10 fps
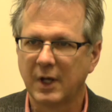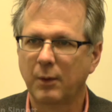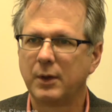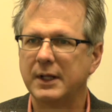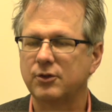
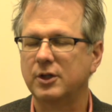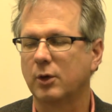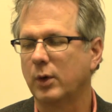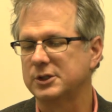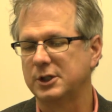I want to ask you
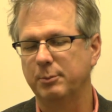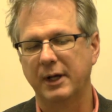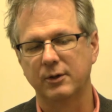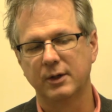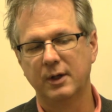a question
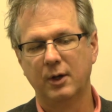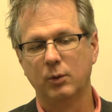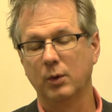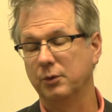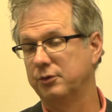about
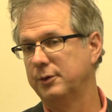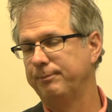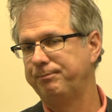roast.